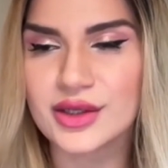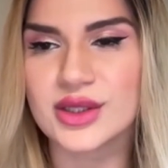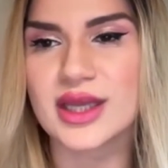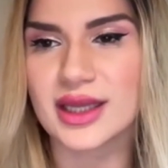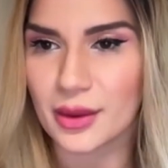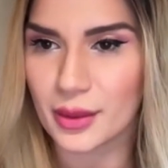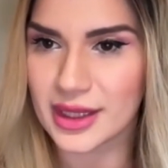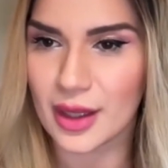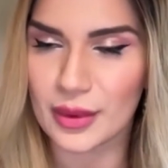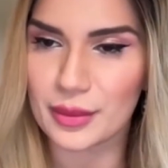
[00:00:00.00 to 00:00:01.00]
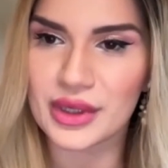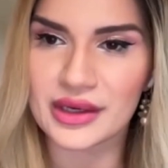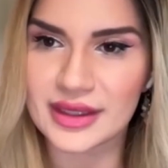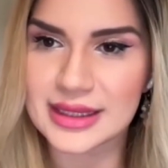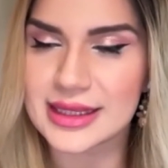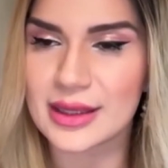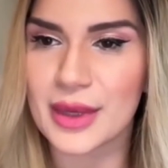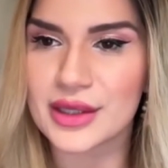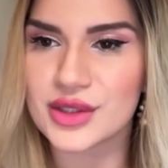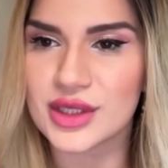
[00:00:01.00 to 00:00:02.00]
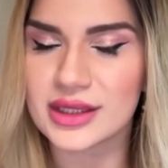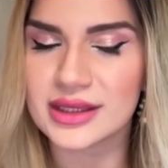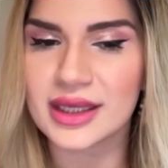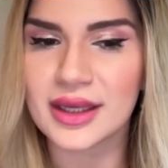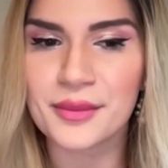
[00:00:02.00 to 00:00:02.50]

just like the one that we previously mentioned.